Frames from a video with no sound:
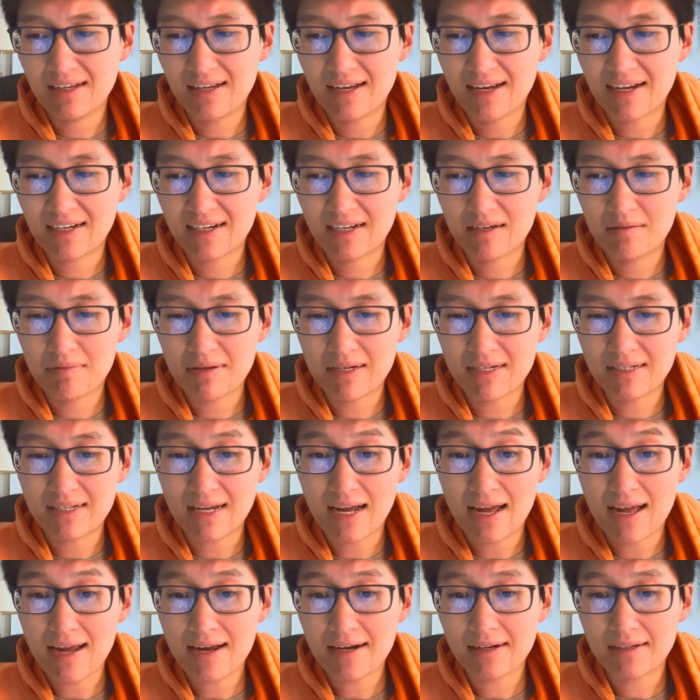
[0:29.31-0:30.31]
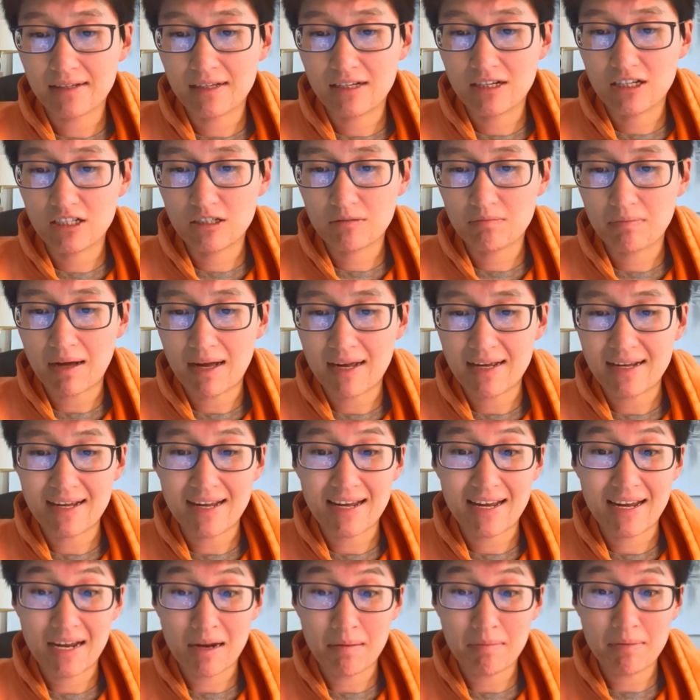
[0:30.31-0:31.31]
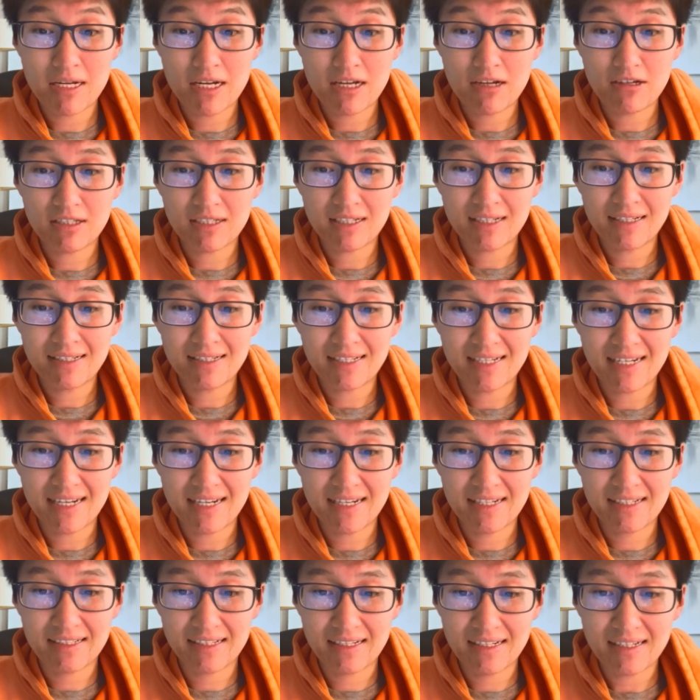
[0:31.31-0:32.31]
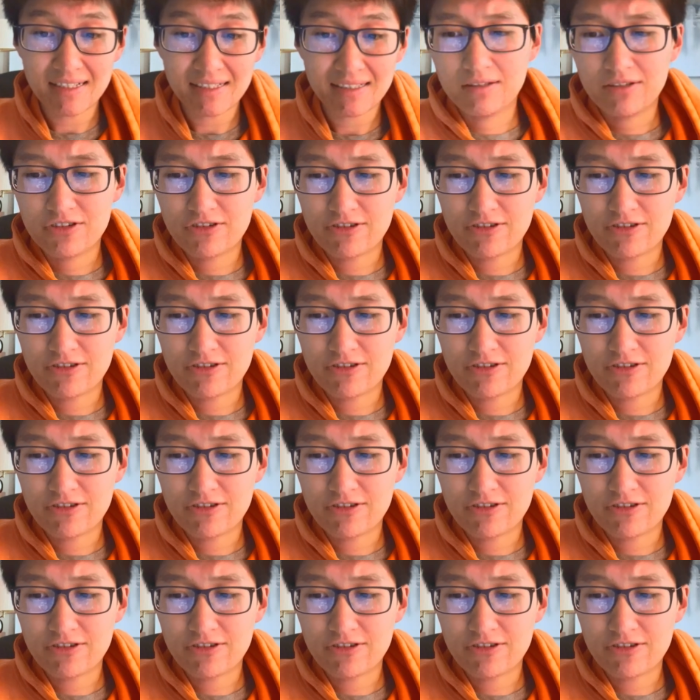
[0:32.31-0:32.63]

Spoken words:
and can be diagnosed by amniocentesis.